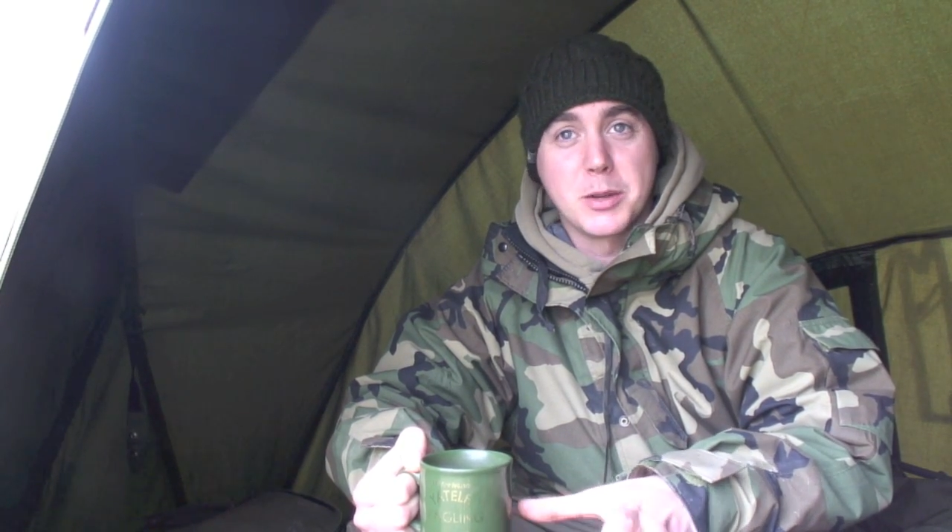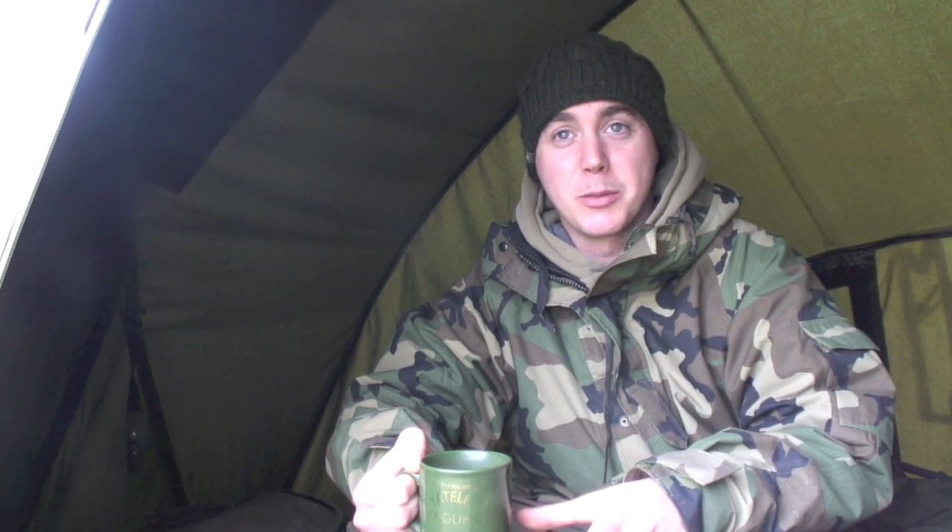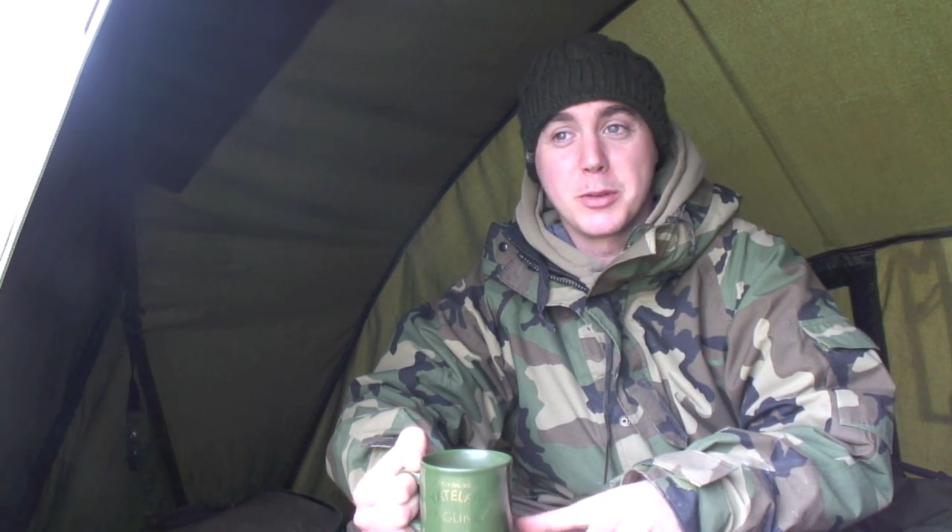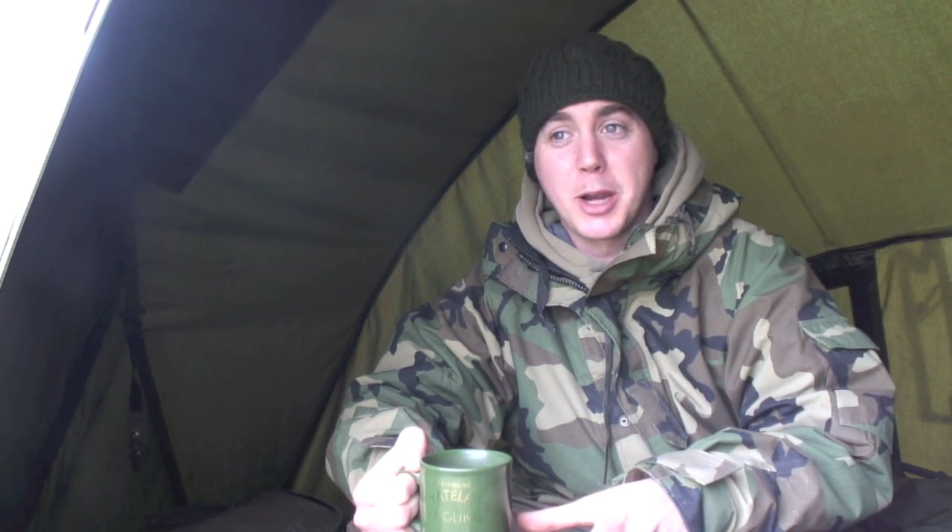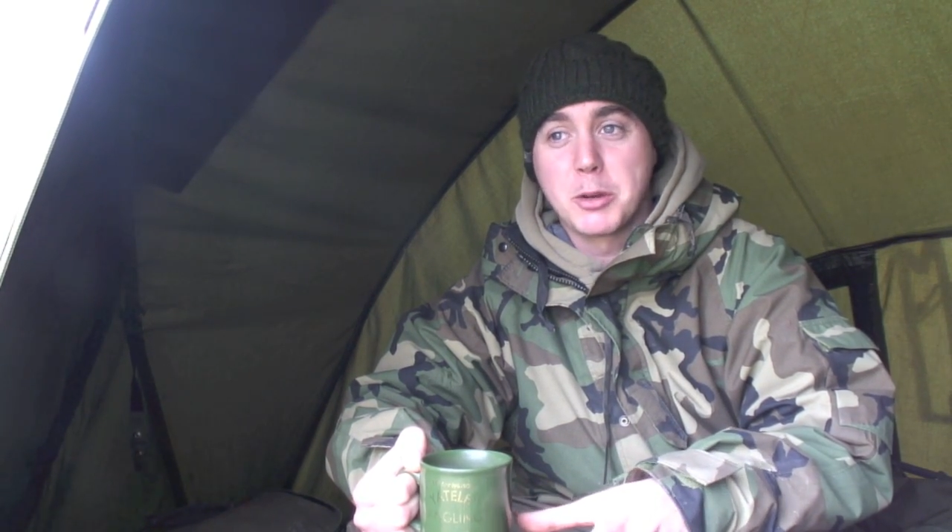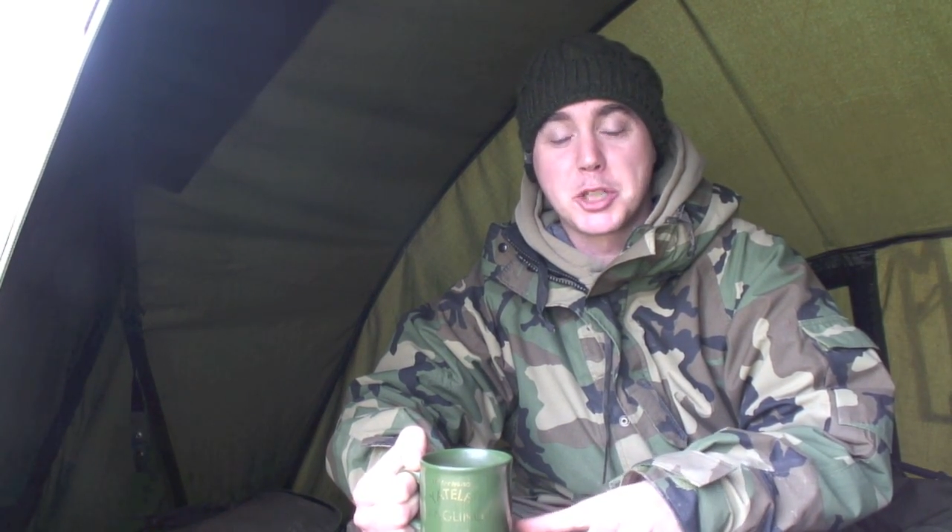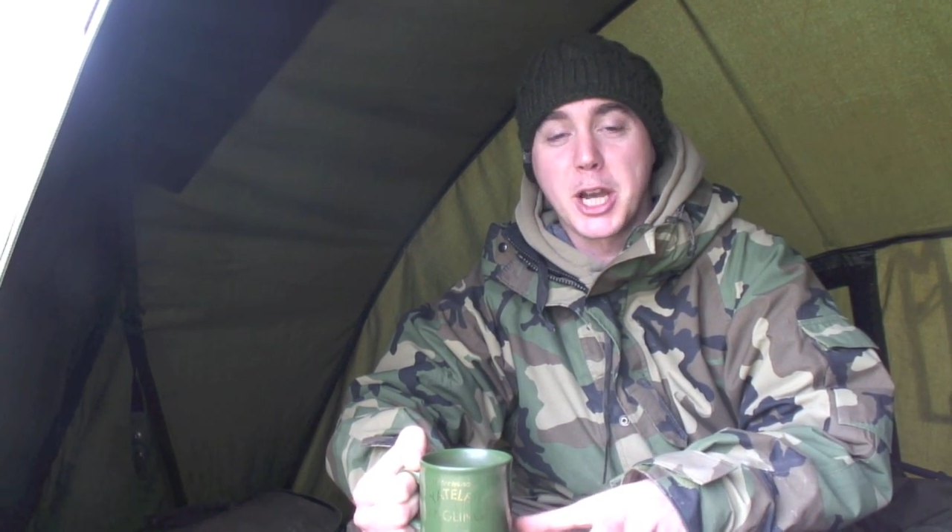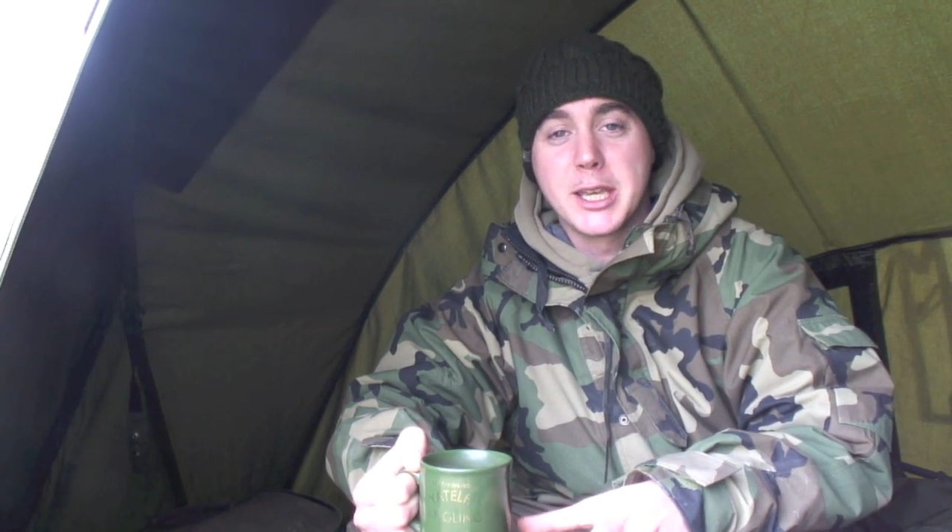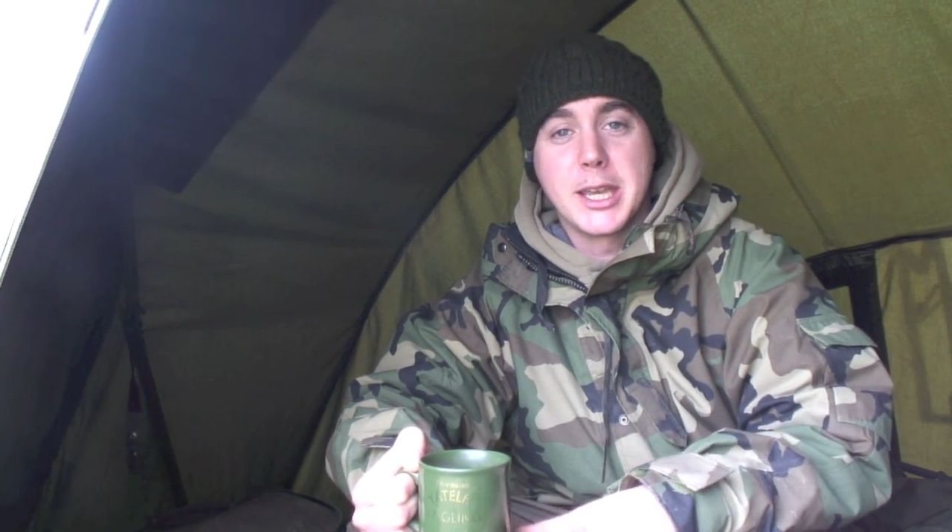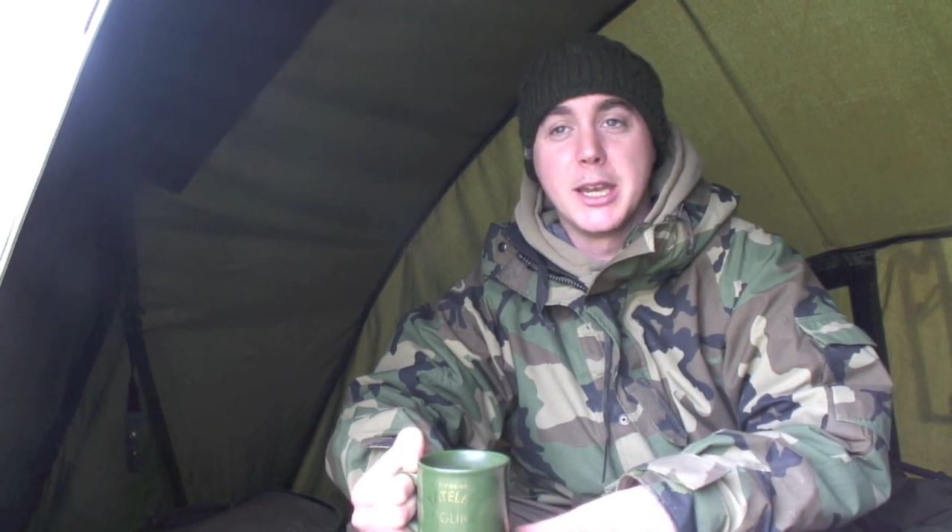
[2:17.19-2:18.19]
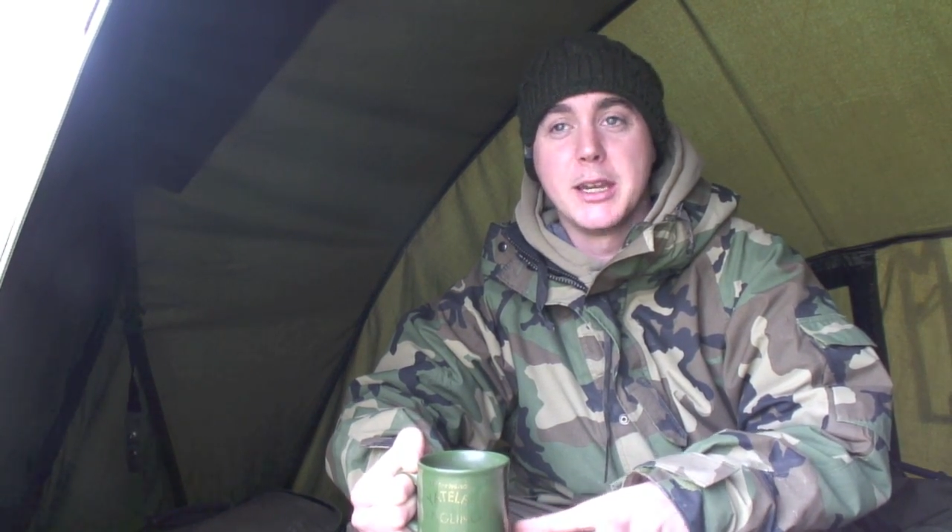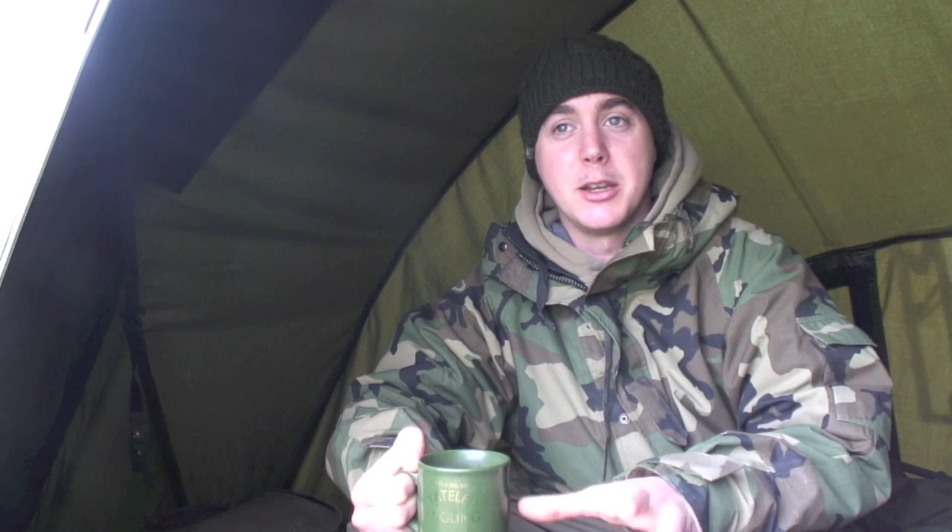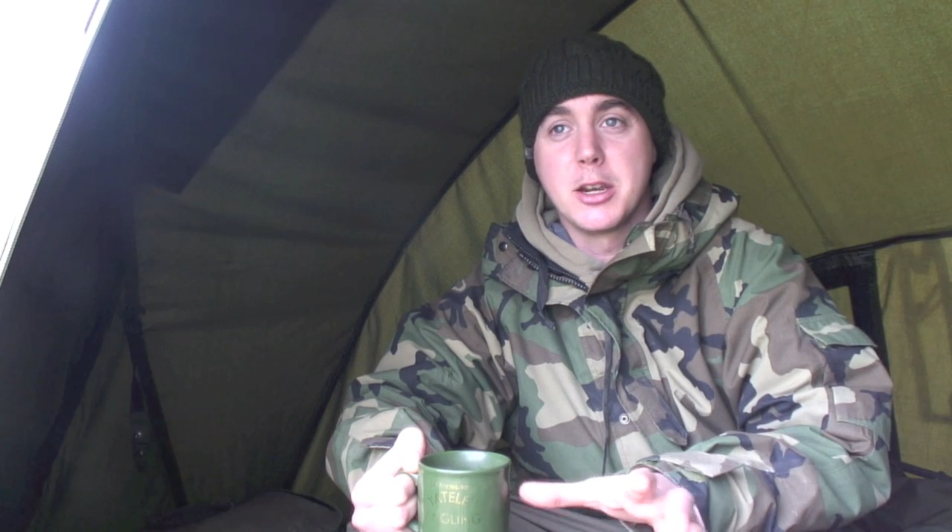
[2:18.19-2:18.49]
I'm shaking.